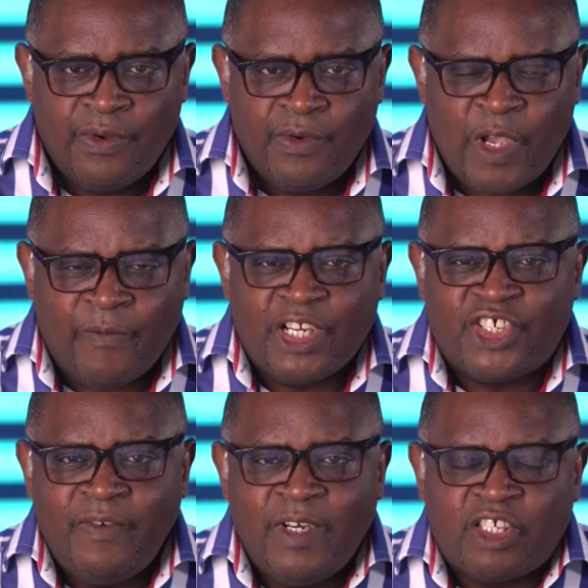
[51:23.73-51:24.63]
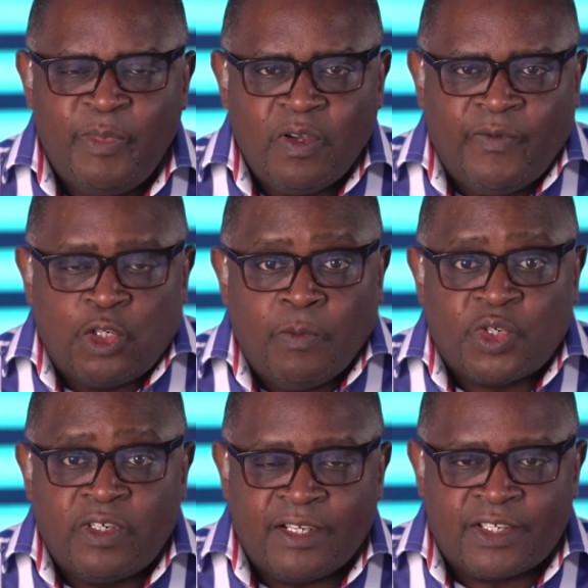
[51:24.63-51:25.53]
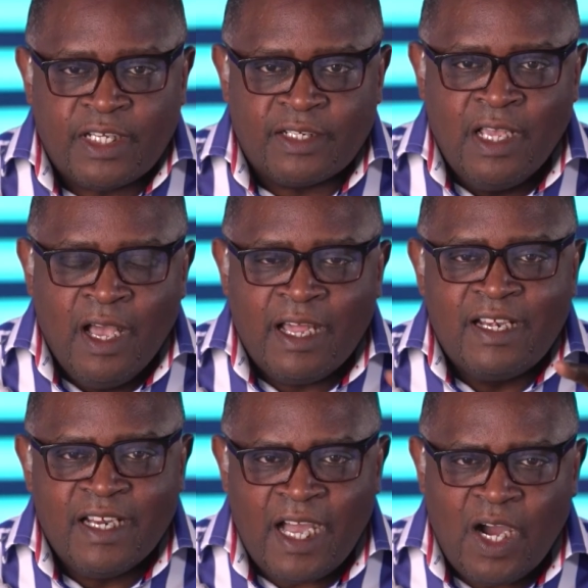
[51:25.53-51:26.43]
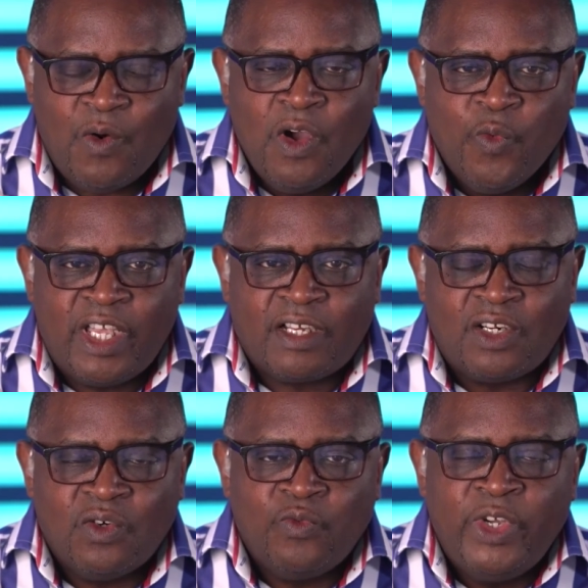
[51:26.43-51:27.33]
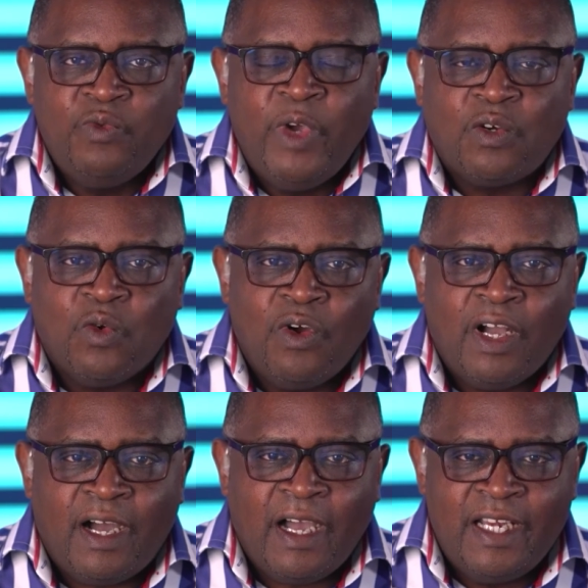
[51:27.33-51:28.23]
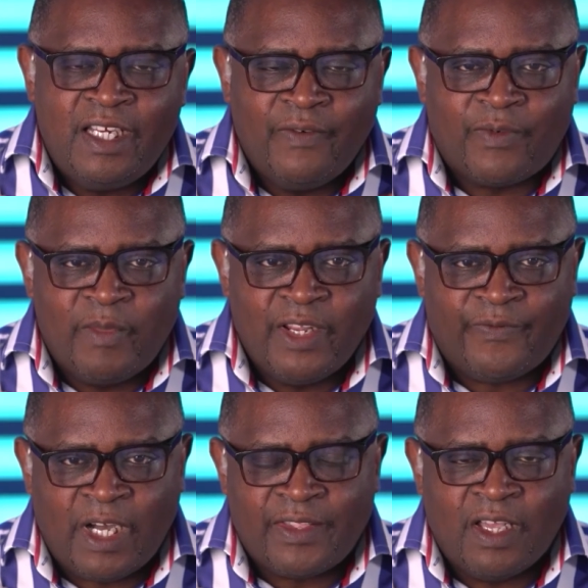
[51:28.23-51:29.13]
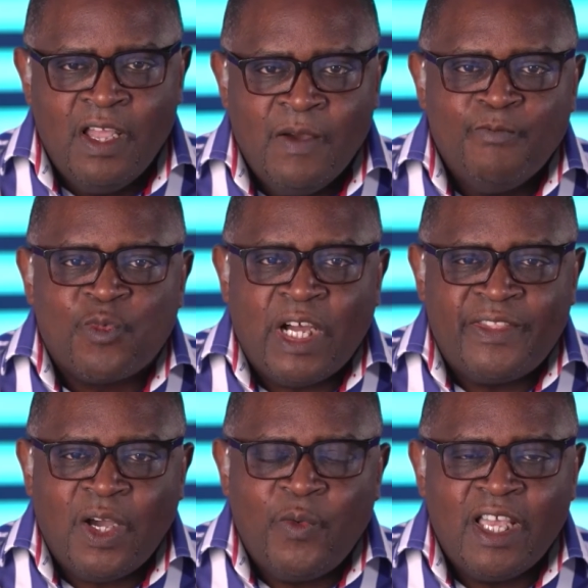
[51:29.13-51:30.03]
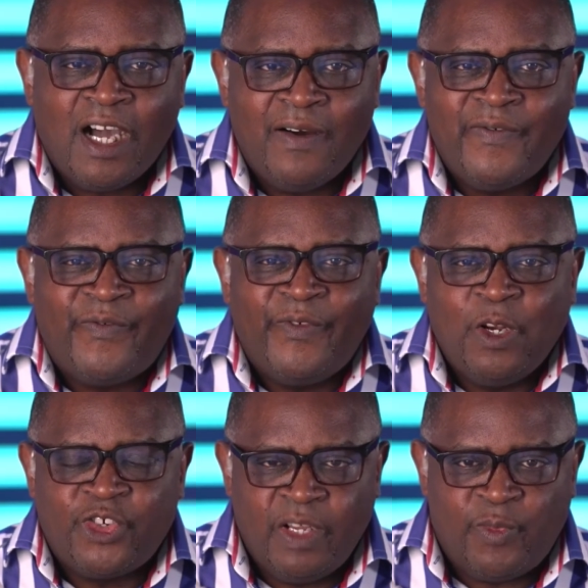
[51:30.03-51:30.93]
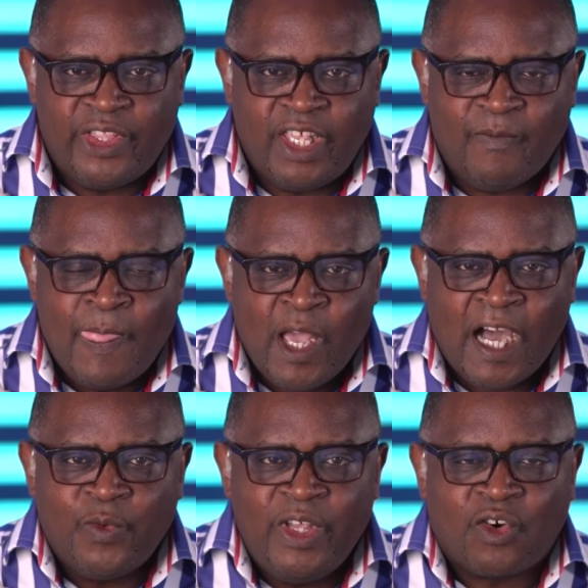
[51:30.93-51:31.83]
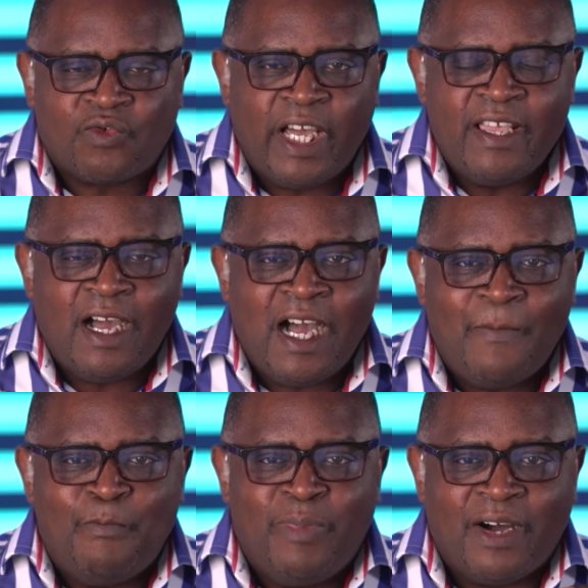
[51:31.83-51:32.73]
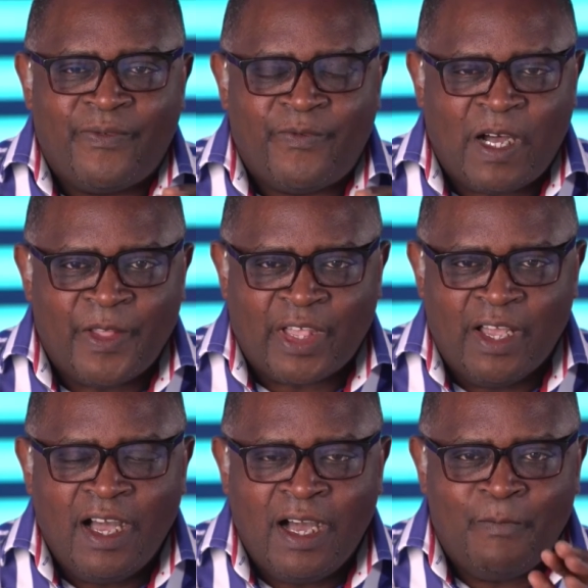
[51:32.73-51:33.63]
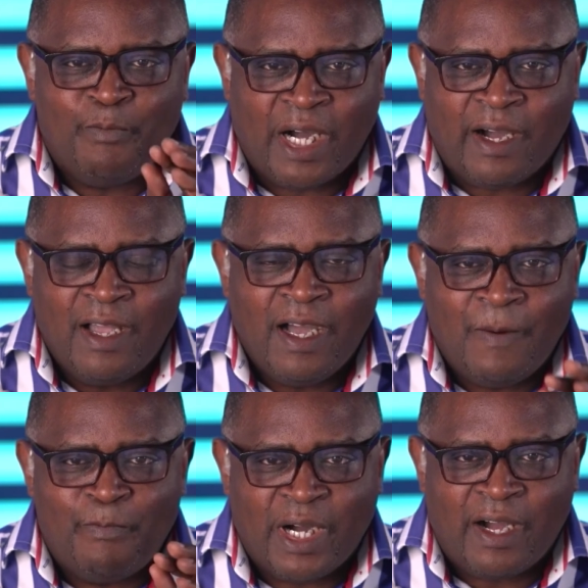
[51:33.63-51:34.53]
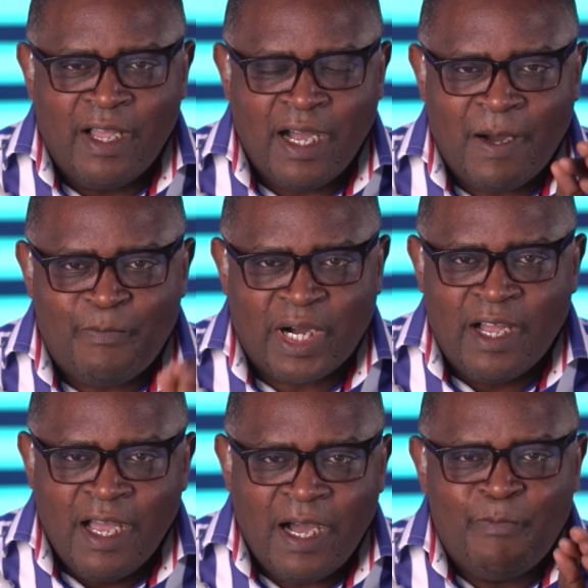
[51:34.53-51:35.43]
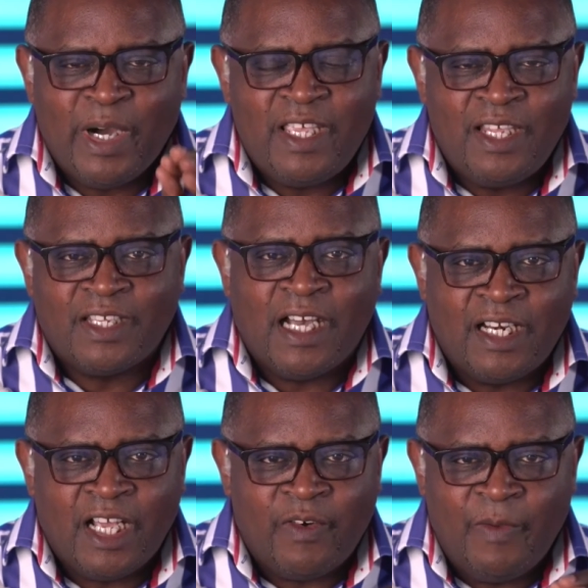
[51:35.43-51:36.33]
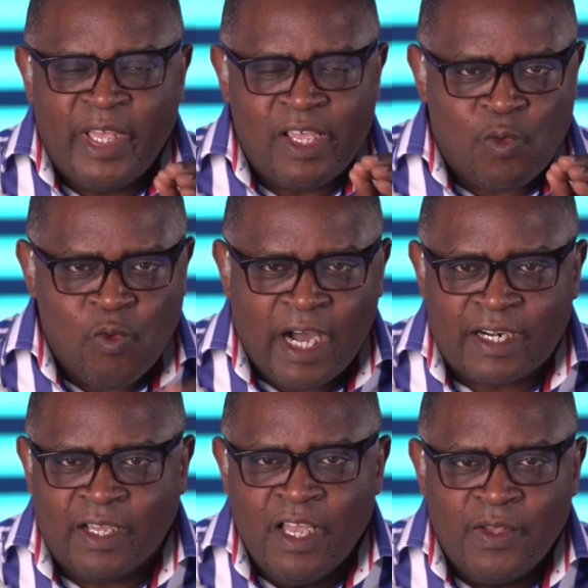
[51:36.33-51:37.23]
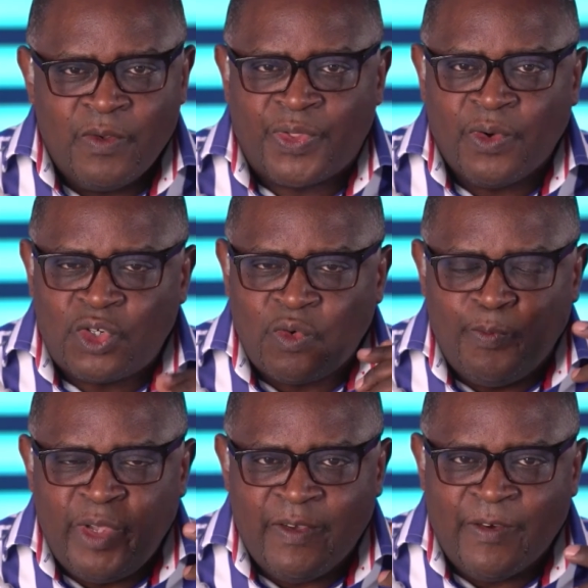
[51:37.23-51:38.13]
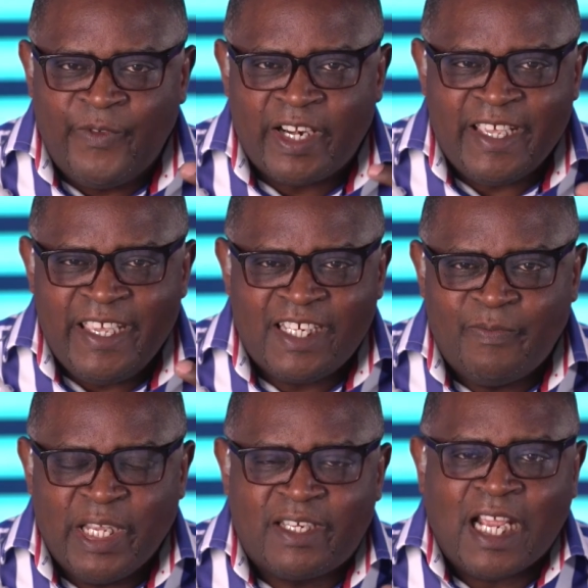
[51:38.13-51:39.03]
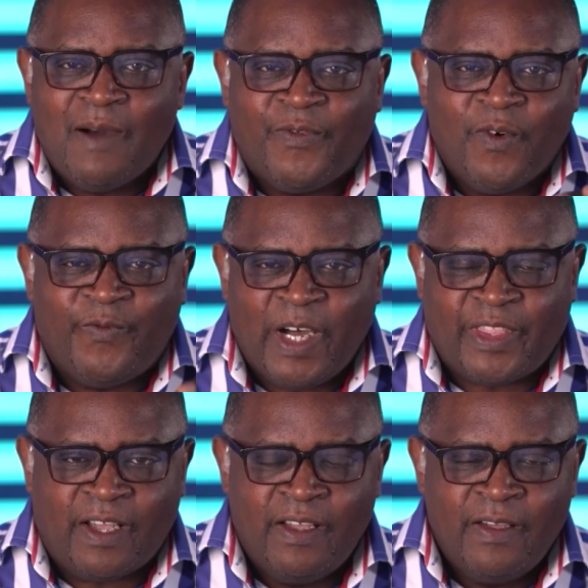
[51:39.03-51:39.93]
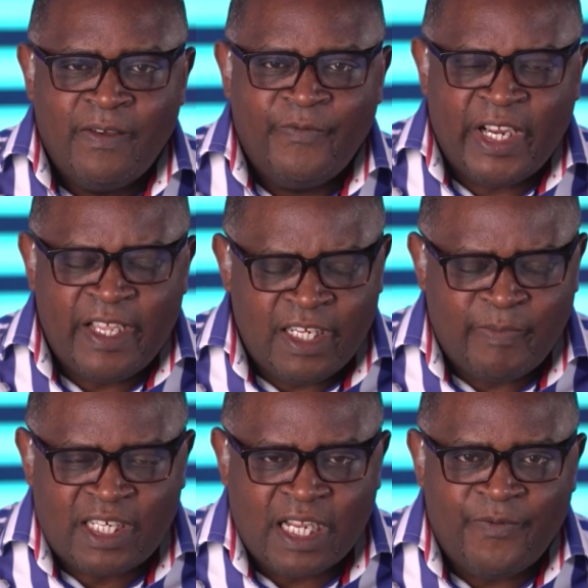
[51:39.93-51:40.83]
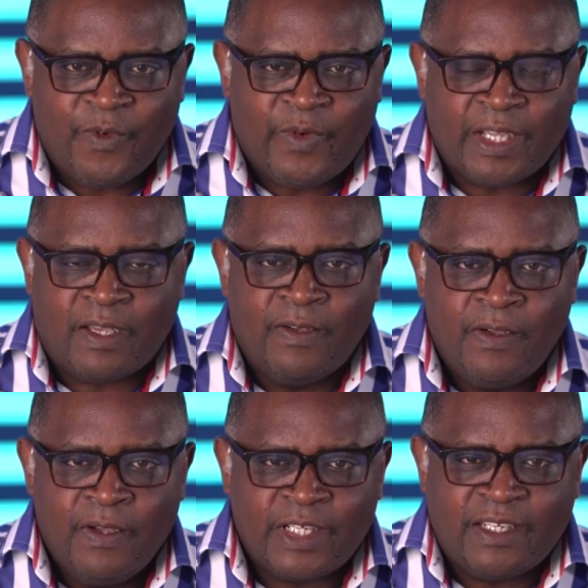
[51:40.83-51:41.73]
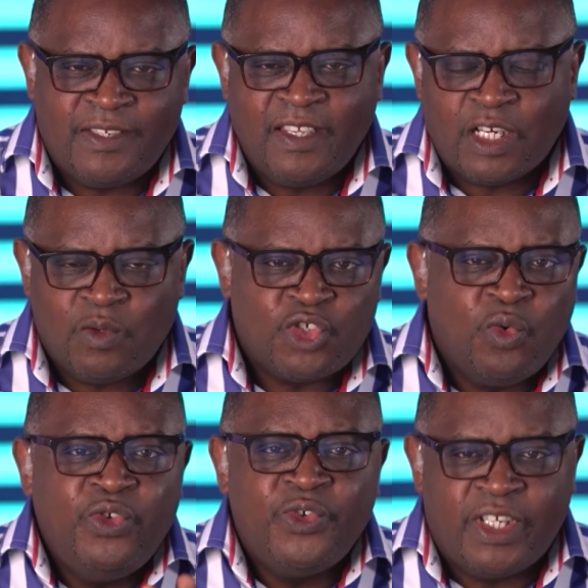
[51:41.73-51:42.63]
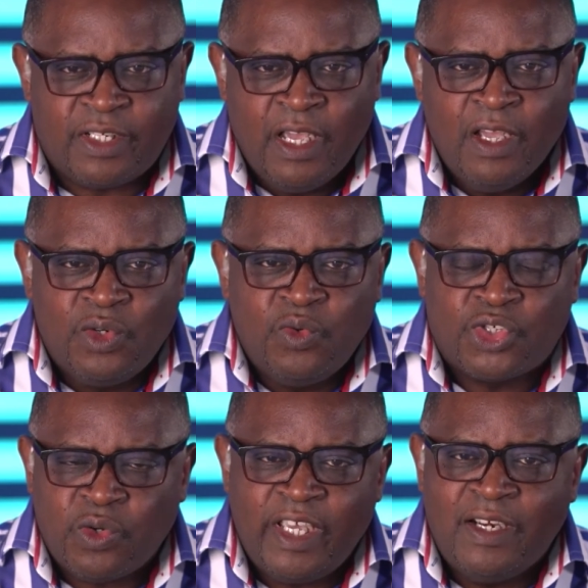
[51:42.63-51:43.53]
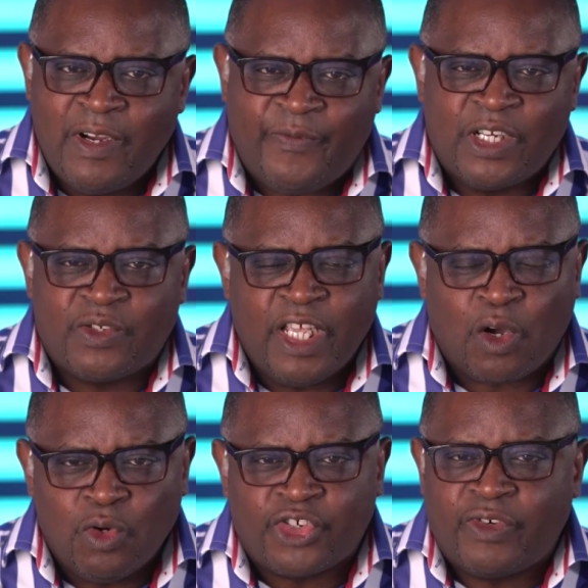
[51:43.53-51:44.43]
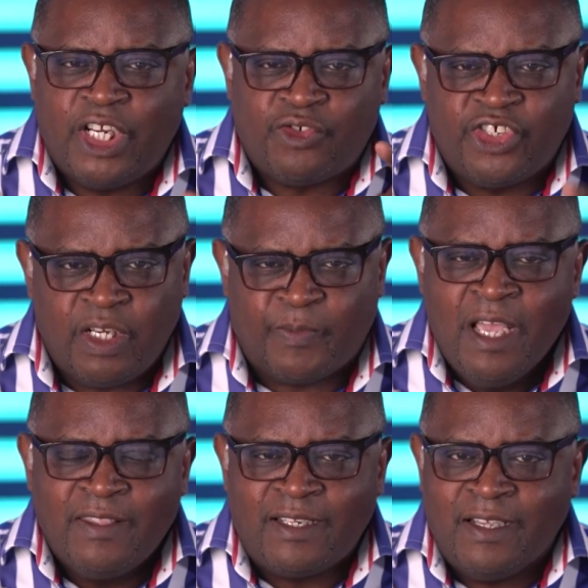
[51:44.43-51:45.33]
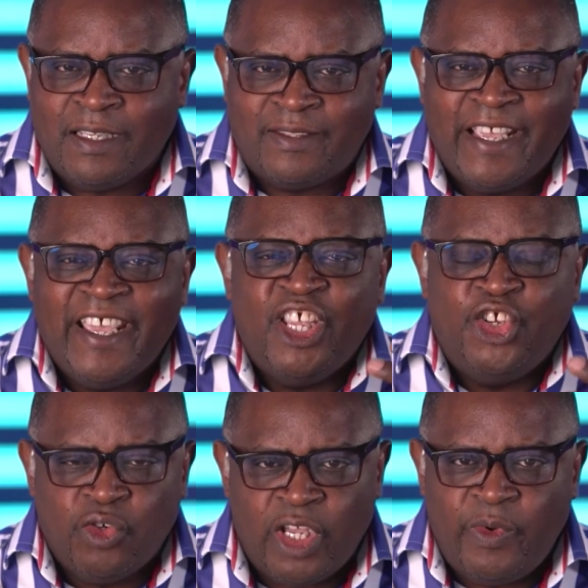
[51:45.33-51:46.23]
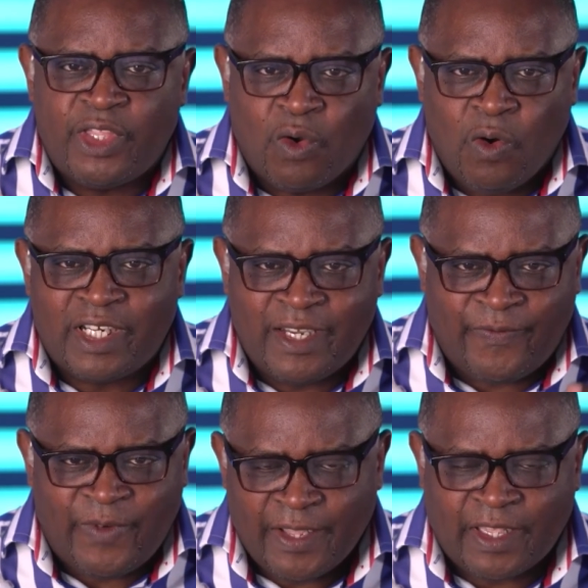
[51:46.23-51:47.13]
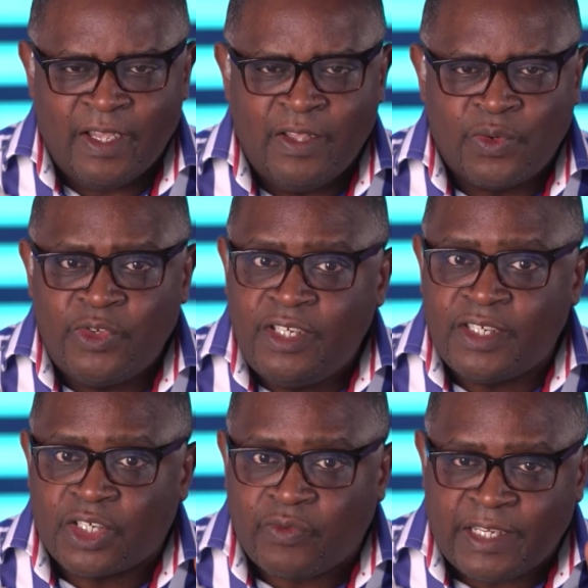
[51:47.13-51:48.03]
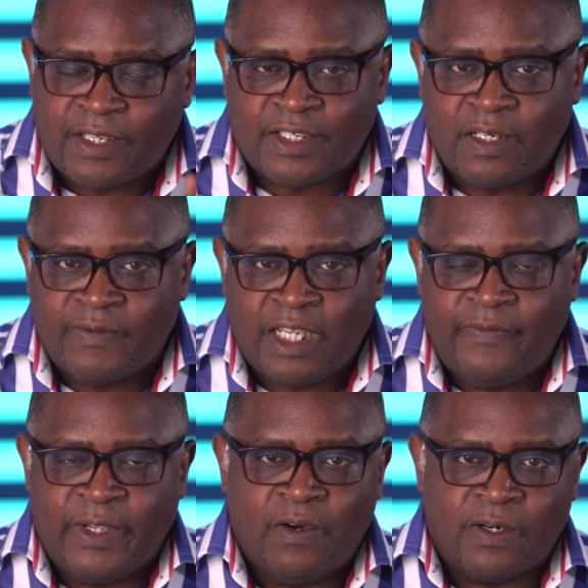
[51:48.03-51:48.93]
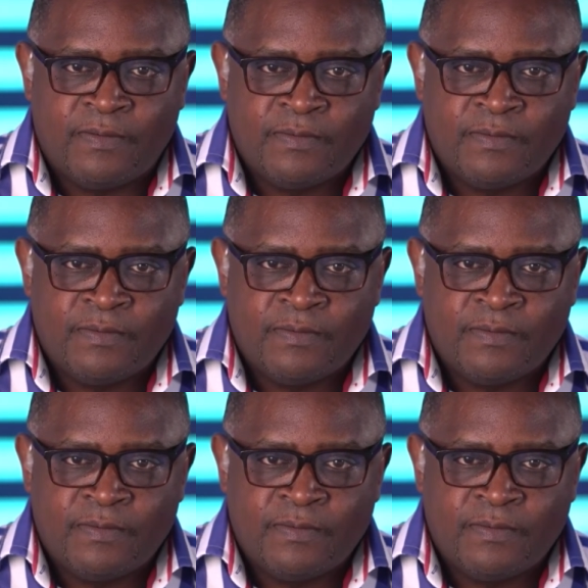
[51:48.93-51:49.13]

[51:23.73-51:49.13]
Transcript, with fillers: We have received the spirit of adoption as sons, and now we are no longer hiding from the Father. Rather, we have fellowship with him, and we cry, Abba, Father, Abba, Abba, Abba. Abba is an Aramaic word thought to be a very intimate term for Father, very intimate term for Father, suggesting that those who use it do so in reference to their close relationship that they enjoy with God the Father through Jesus Christ, the Son of the living God.